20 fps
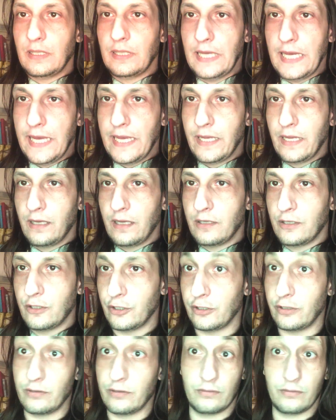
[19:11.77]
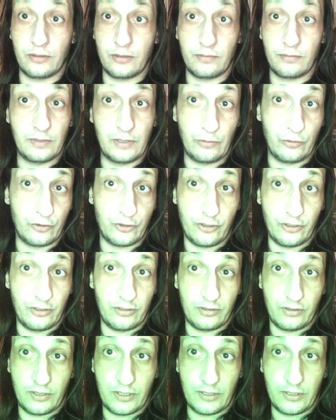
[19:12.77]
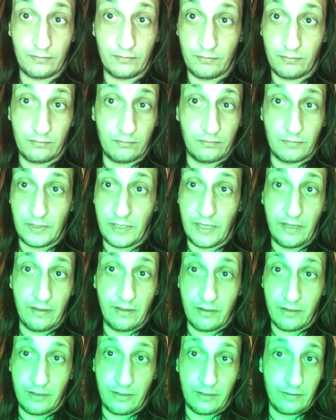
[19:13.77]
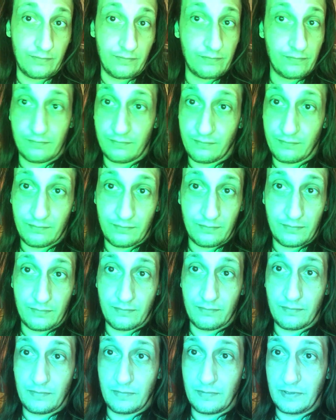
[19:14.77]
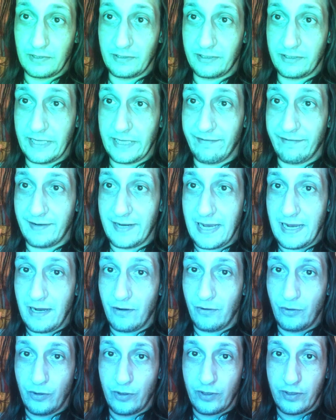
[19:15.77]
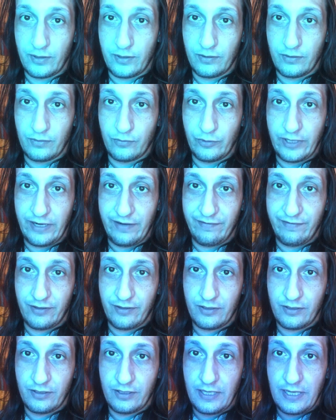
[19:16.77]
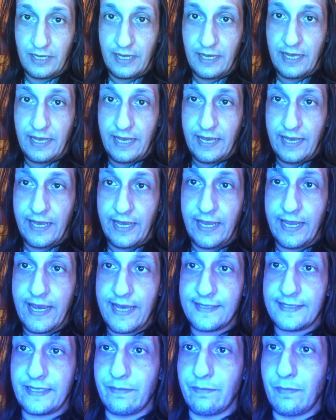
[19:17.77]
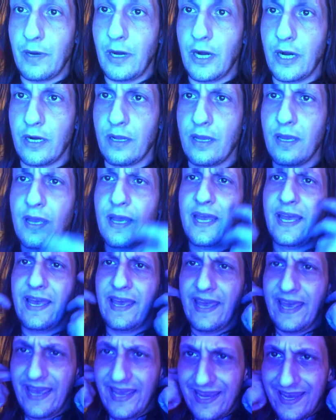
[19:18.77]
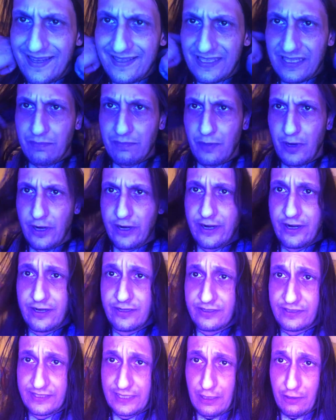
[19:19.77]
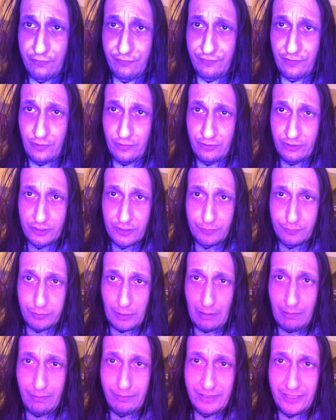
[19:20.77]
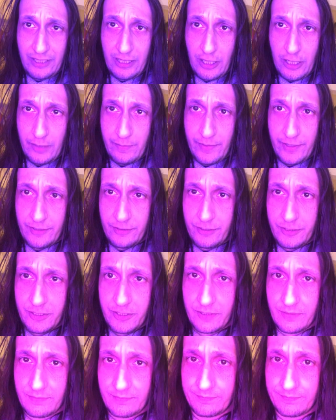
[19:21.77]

I couldn't. It was just either save now or whatever. ASMR. ASMR in a cell phone is probably garbage.